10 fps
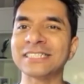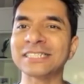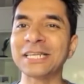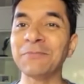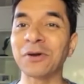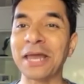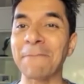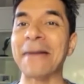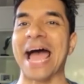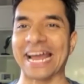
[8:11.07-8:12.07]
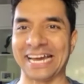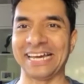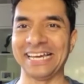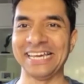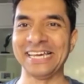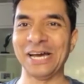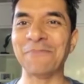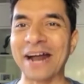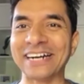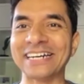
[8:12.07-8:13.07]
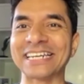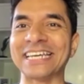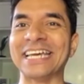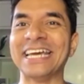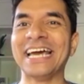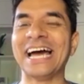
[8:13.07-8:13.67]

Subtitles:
to sleep on their back, apparently.